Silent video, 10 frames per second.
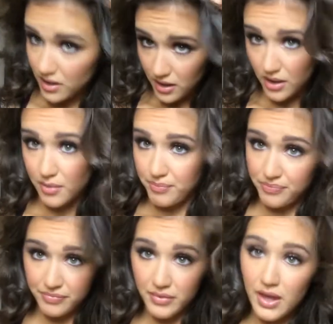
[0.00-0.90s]

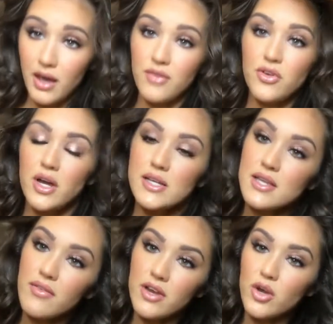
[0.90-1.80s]
Yeah, if you guys
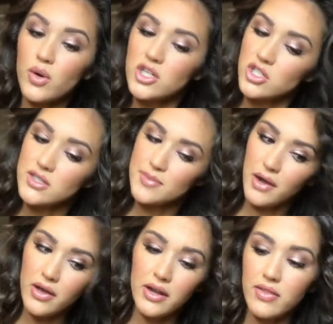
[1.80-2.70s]
have any questions
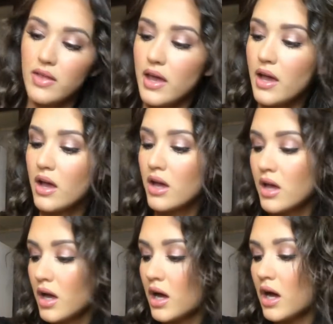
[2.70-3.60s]
about anything,
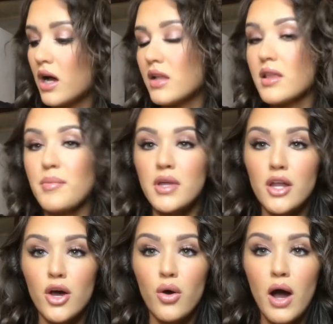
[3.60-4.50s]
let me
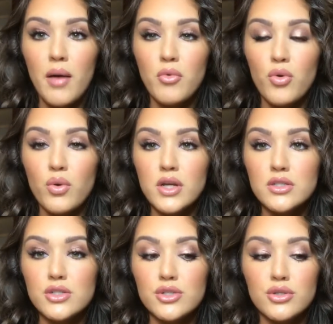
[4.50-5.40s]
know. I'm going
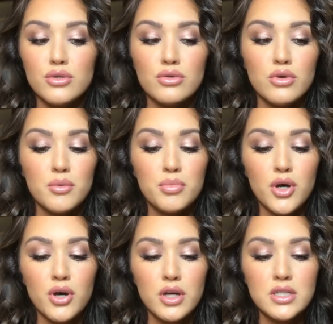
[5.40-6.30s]
to
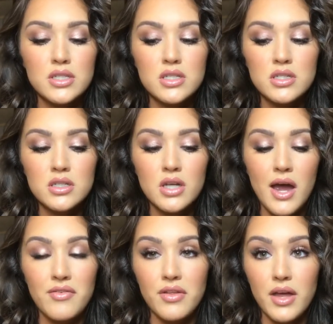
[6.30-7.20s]
put
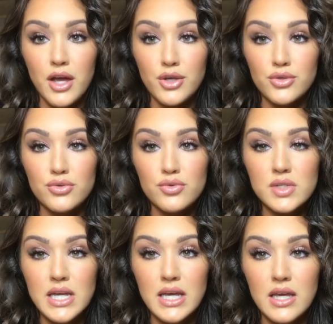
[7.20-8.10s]
everything I
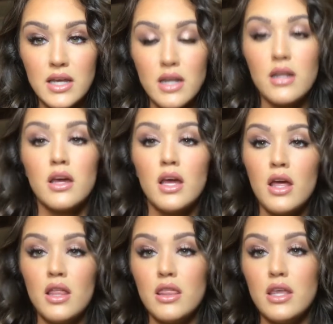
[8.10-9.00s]
used in
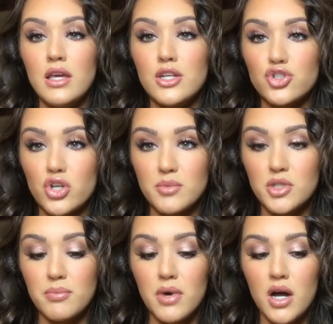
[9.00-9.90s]
the
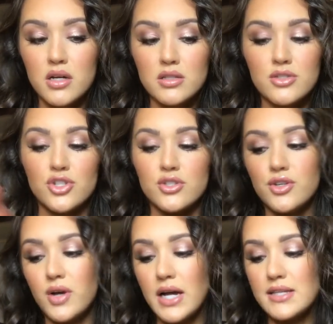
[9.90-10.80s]
description box just
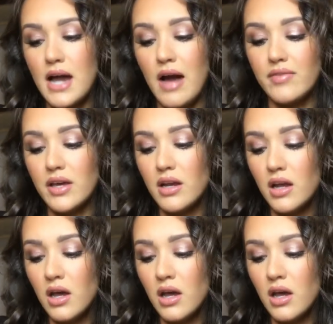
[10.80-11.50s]
so you guys have it.